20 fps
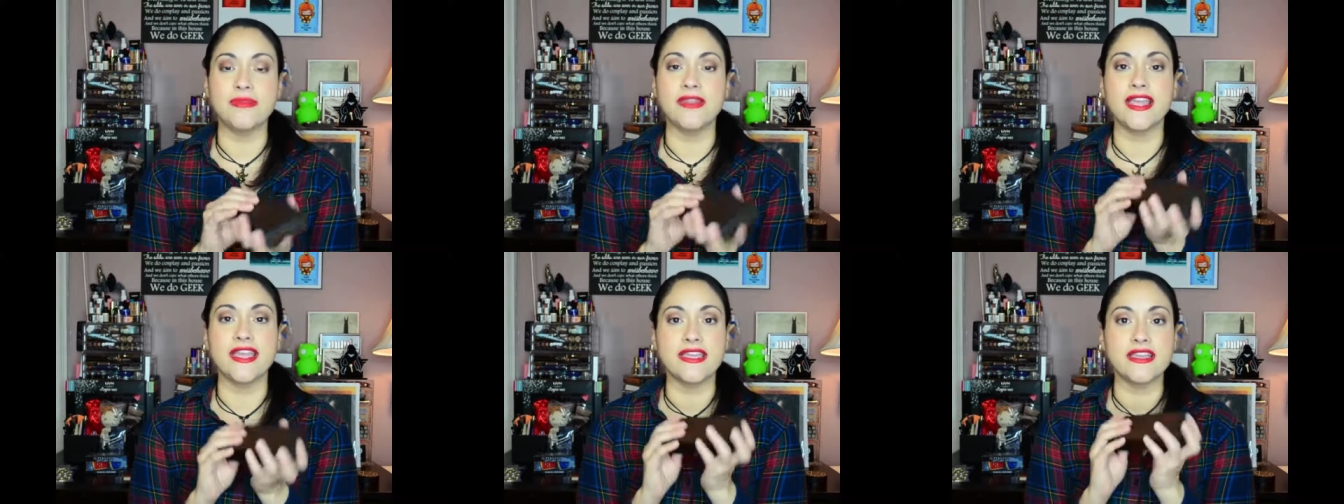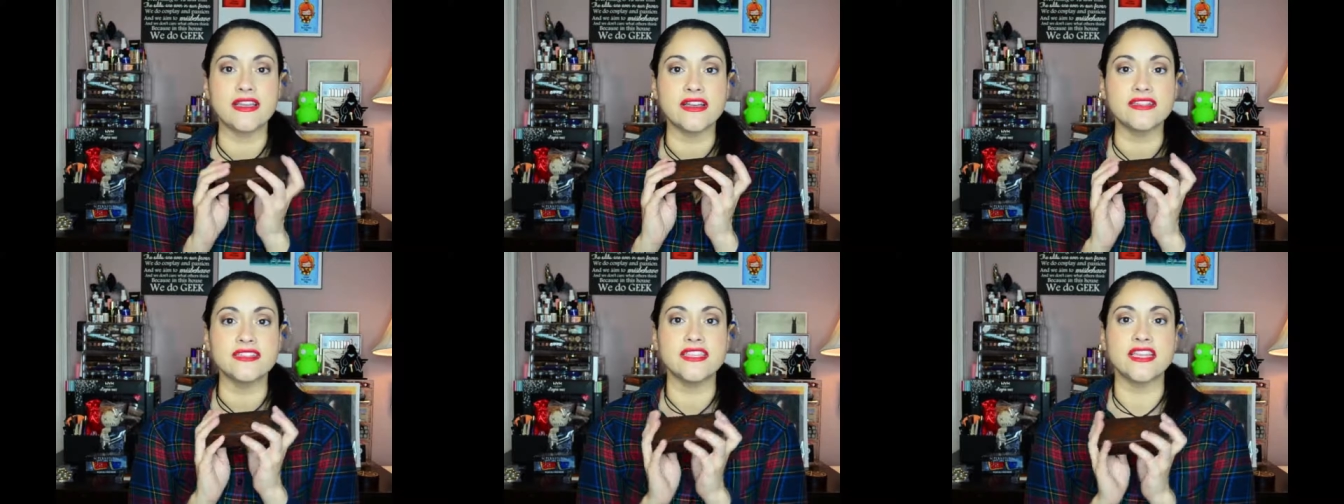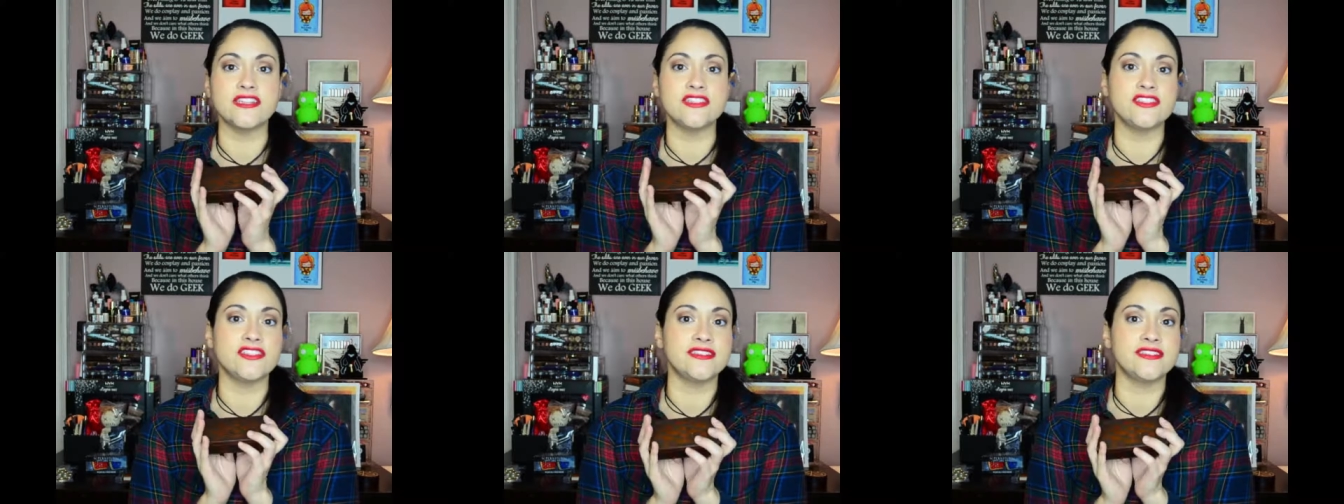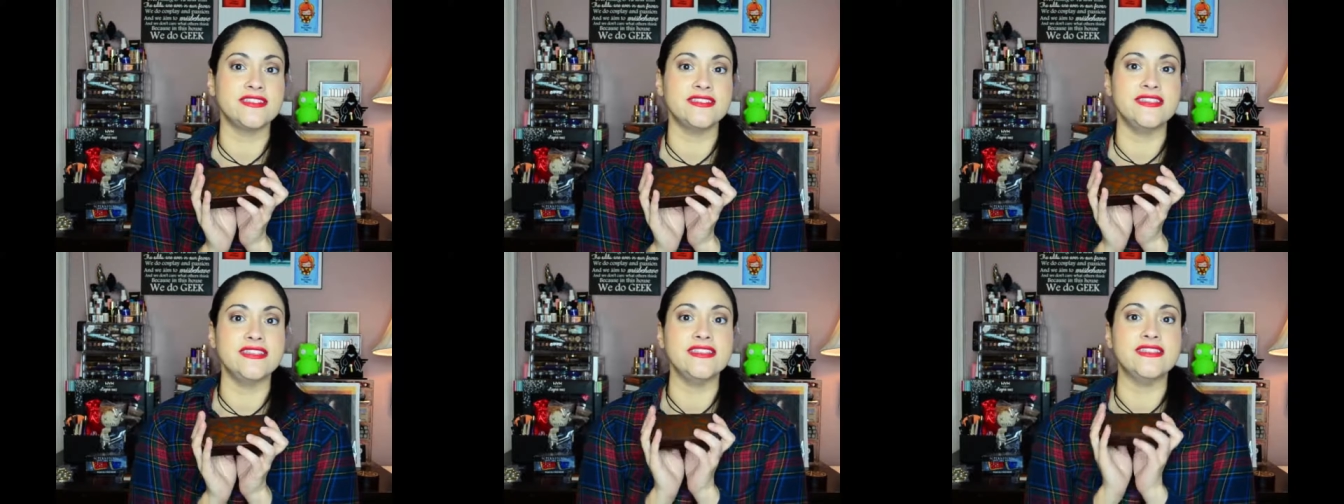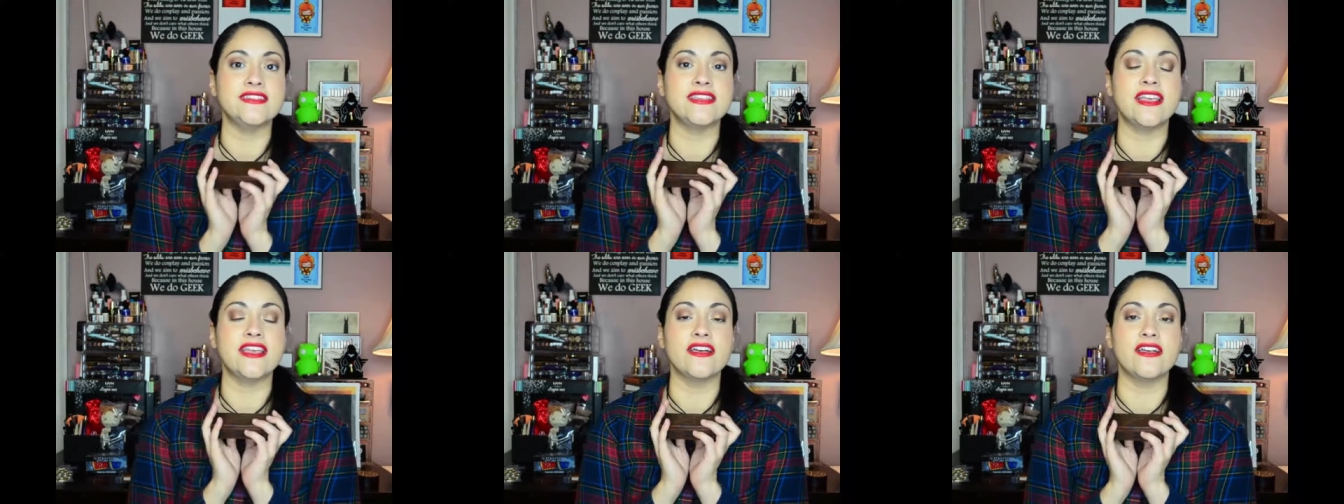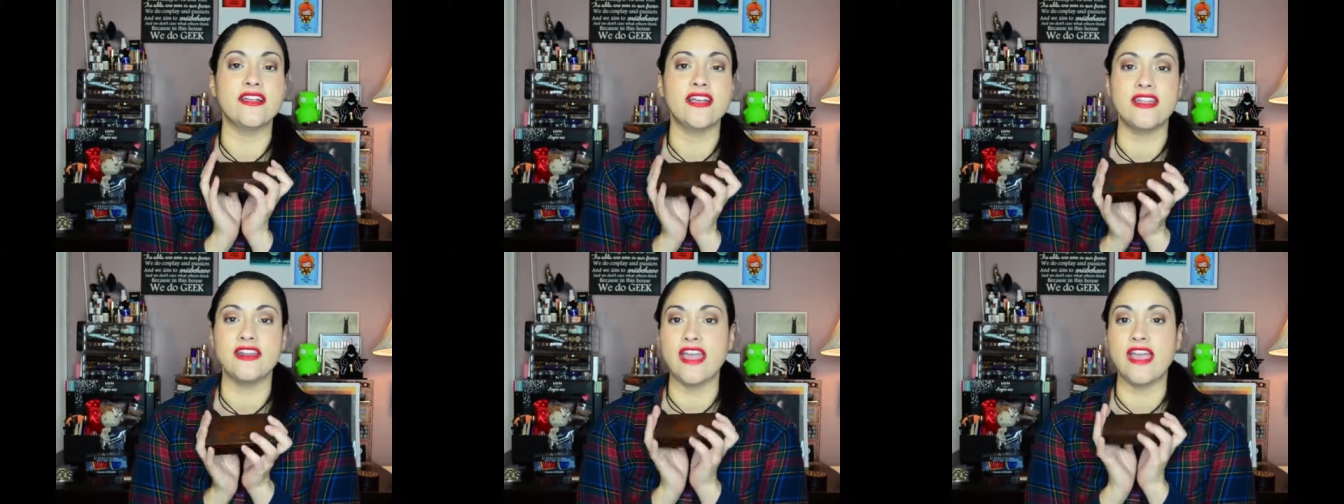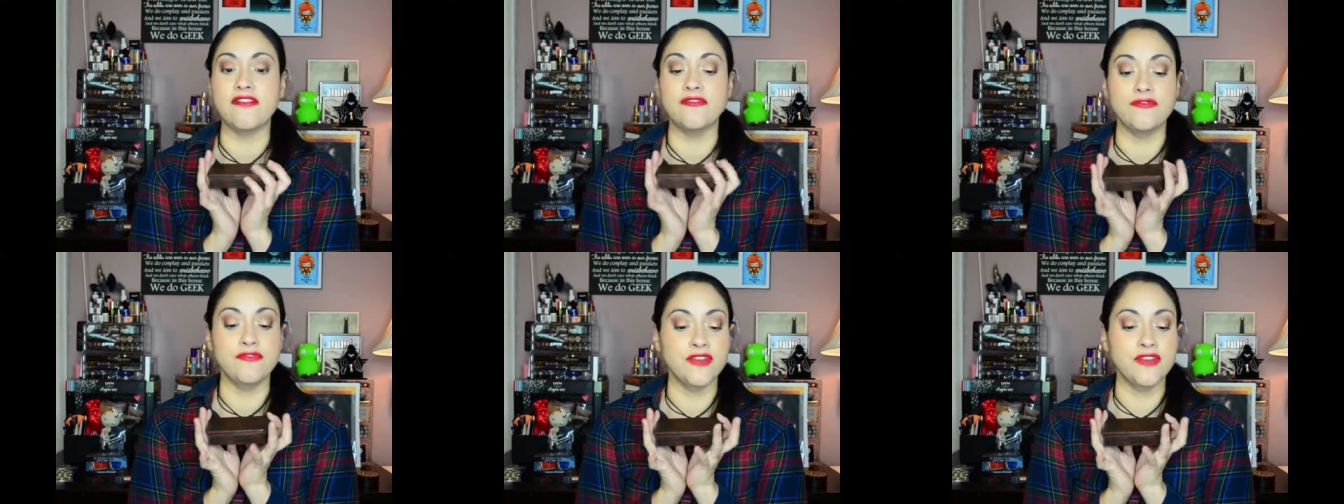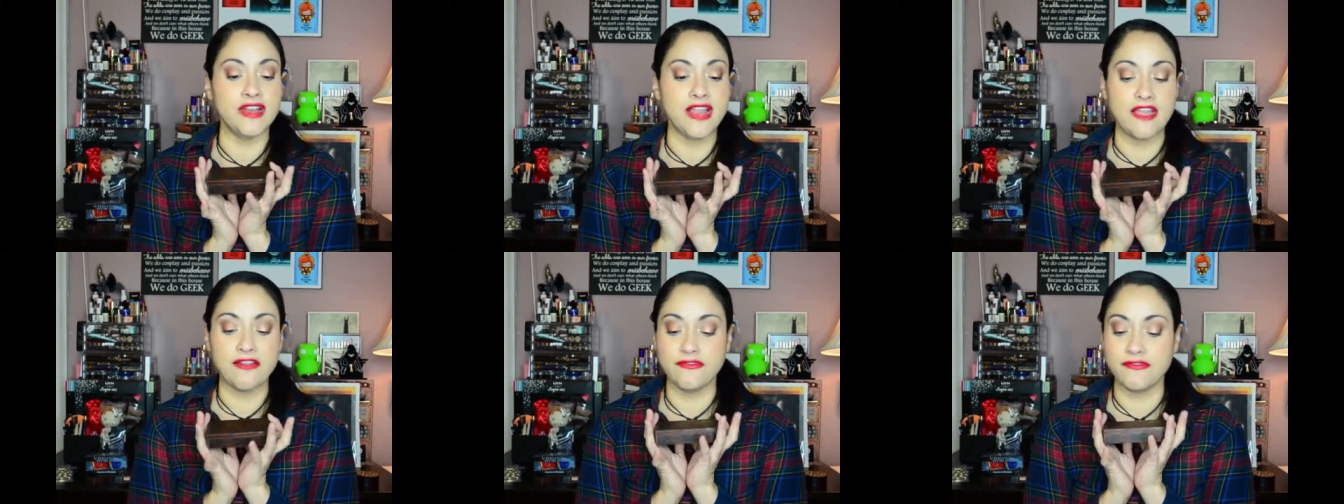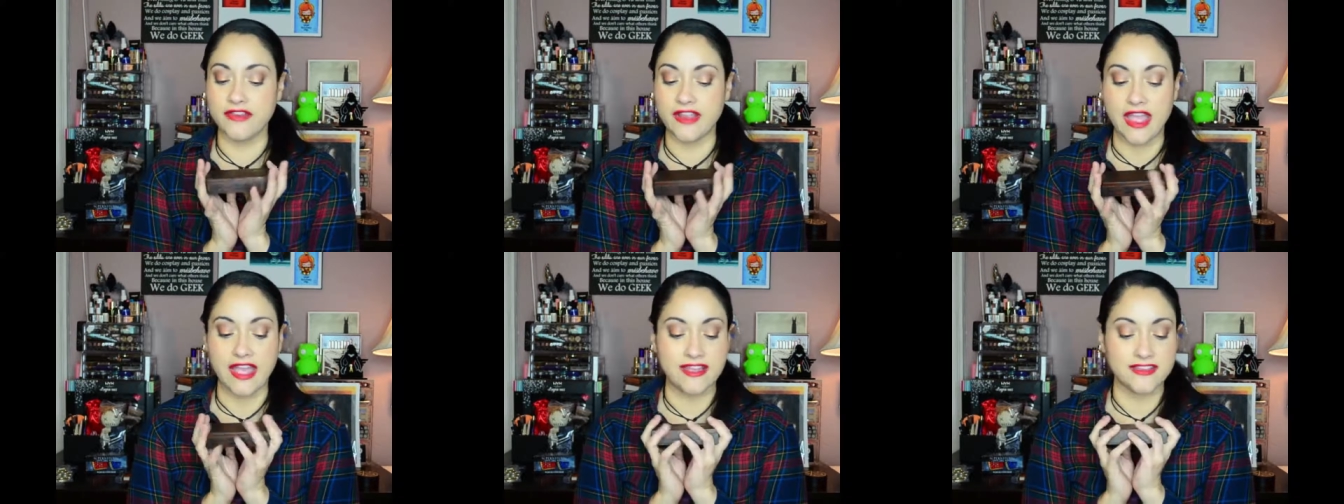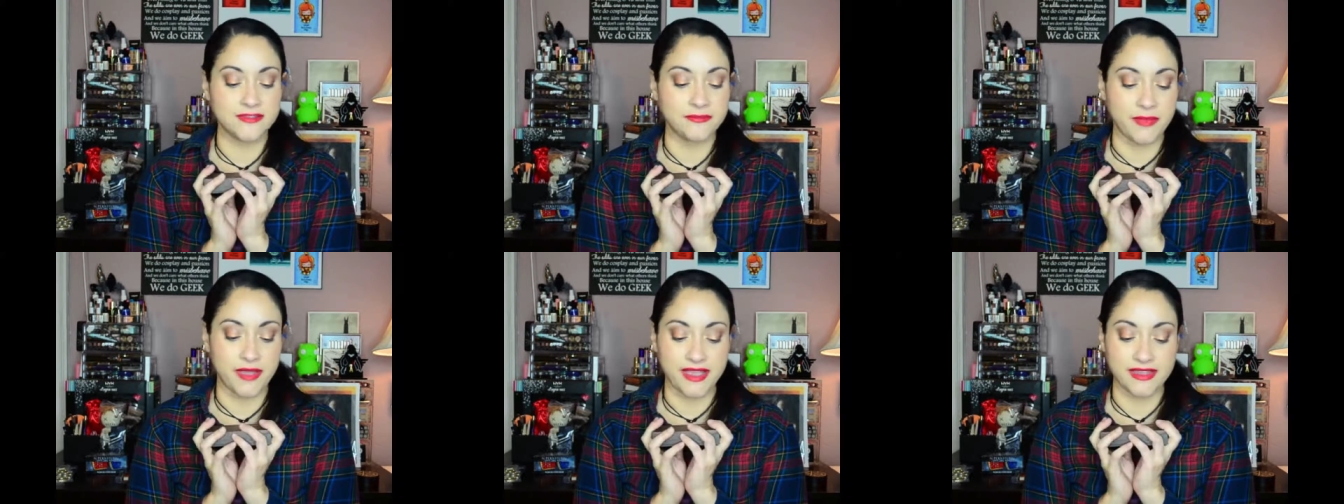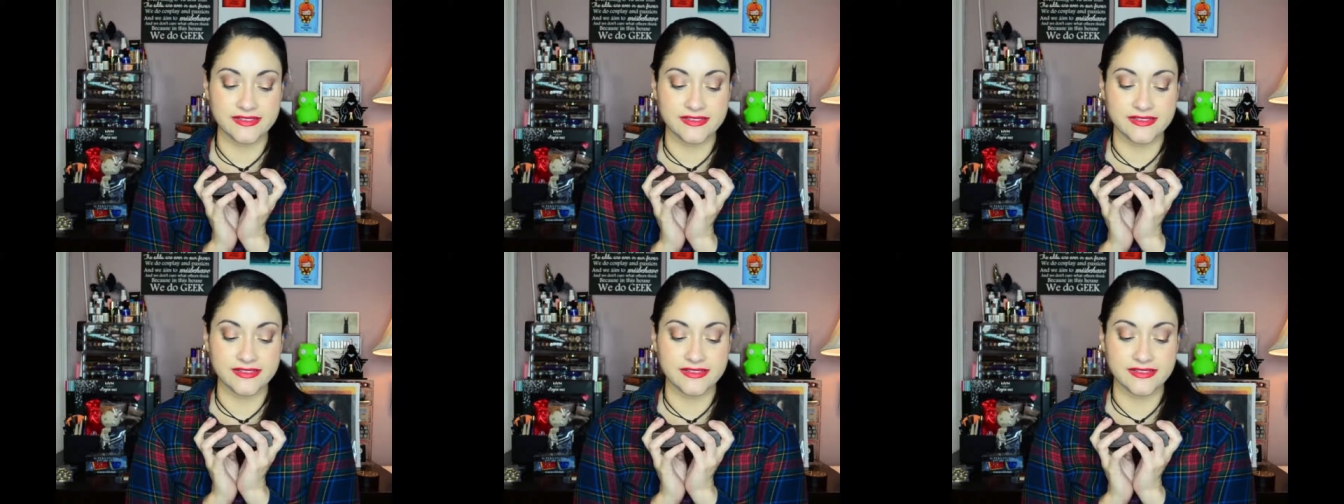like attention to detail and every aspect.